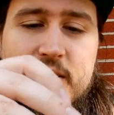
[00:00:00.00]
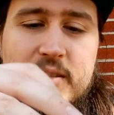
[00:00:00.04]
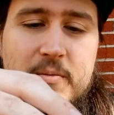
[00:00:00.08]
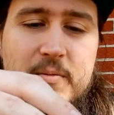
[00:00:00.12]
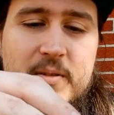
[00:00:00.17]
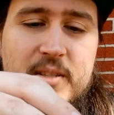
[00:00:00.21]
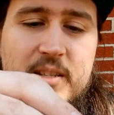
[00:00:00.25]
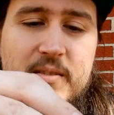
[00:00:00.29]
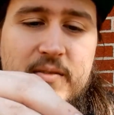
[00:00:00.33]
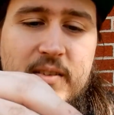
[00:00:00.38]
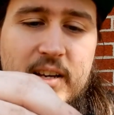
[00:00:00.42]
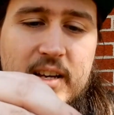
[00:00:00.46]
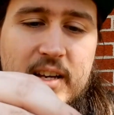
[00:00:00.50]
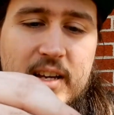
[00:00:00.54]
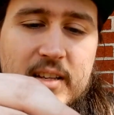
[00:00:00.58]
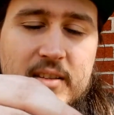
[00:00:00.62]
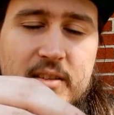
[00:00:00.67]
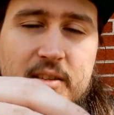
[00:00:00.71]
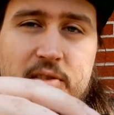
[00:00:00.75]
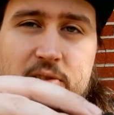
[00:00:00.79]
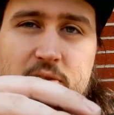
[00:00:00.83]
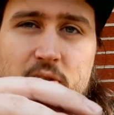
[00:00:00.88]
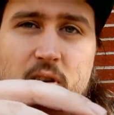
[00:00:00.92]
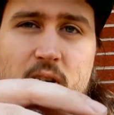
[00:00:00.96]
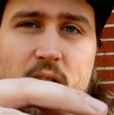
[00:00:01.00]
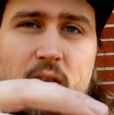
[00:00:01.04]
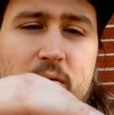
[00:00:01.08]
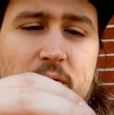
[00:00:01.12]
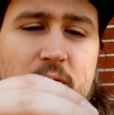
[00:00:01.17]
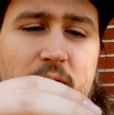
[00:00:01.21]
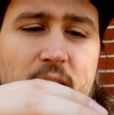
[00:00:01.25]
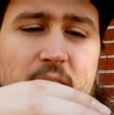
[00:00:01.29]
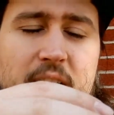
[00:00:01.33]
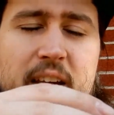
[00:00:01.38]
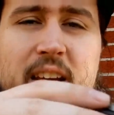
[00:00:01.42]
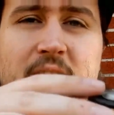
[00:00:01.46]
let me see if I can get this off.
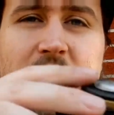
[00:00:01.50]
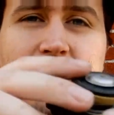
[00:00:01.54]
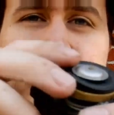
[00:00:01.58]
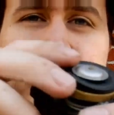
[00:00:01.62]
I can't